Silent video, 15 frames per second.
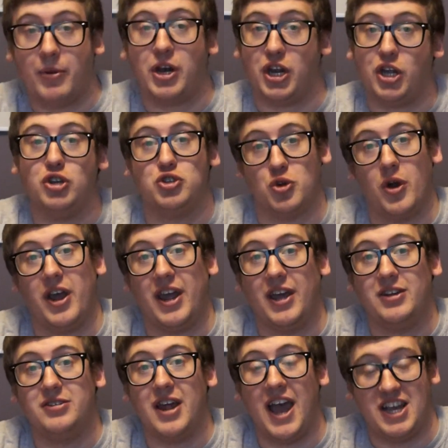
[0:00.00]
going to enjoy
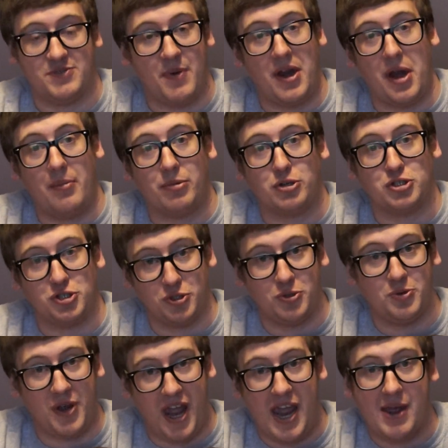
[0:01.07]
it as my number
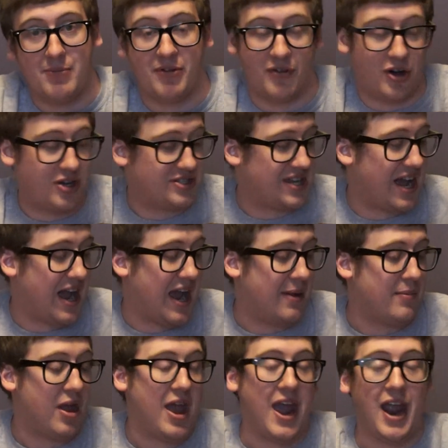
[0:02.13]
two game of all
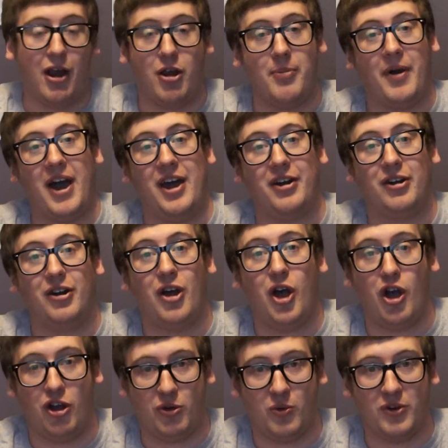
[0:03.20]
time, Harry Potter
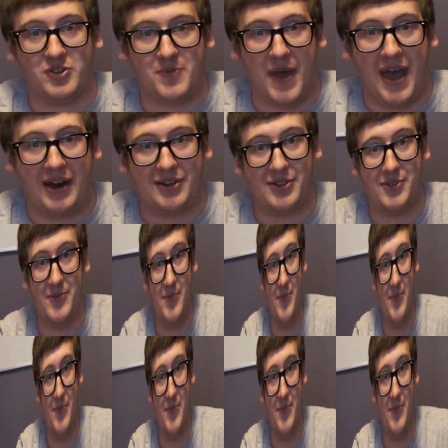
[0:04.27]
Hogwarts Battle.